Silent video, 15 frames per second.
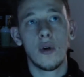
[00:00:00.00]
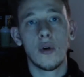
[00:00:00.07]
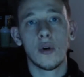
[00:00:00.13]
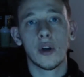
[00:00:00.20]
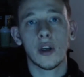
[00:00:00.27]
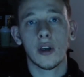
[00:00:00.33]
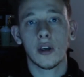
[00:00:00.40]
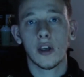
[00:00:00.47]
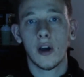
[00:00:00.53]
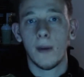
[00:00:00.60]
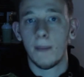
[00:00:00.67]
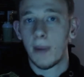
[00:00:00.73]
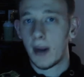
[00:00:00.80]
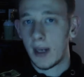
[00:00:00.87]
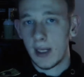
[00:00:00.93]
look
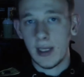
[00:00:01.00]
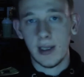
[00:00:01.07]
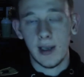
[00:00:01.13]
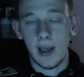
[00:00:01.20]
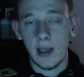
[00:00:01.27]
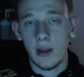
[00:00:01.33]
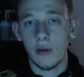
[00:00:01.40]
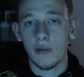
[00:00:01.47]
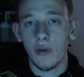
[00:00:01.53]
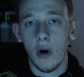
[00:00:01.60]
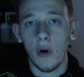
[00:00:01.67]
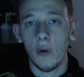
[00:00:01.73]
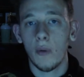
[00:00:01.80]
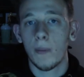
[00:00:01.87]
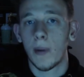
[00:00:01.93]
completely the
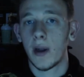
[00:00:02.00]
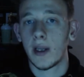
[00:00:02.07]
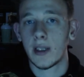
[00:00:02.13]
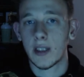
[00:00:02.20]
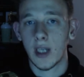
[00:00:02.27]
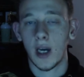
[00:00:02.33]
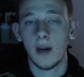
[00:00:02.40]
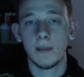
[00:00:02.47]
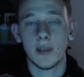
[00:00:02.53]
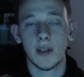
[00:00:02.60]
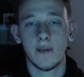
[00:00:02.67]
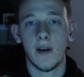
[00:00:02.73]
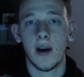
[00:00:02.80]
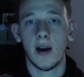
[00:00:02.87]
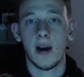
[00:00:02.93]
role, but in
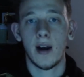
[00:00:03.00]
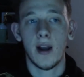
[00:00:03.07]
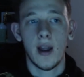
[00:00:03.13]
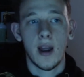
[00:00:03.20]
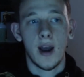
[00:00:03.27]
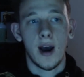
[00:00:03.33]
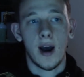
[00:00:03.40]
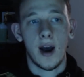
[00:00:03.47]
terms of her,